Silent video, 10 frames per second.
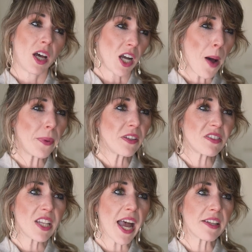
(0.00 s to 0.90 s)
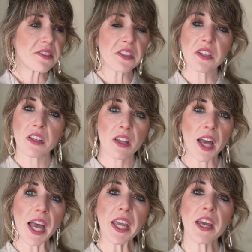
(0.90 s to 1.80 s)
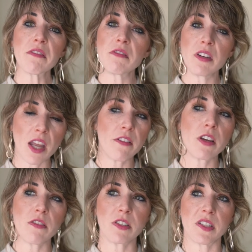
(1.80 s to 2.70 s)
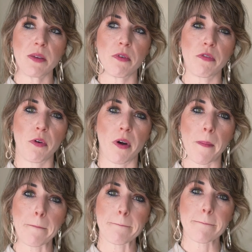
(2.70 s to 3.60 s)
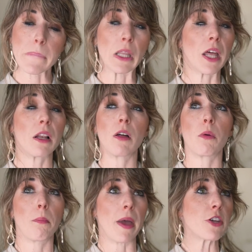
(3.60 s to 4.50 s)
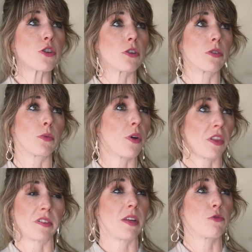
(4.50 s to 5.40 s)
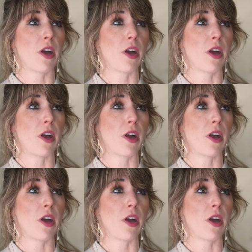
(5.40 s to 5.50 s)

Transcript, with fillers: a couple of stats I have never even seen before, let alone measured with a sleep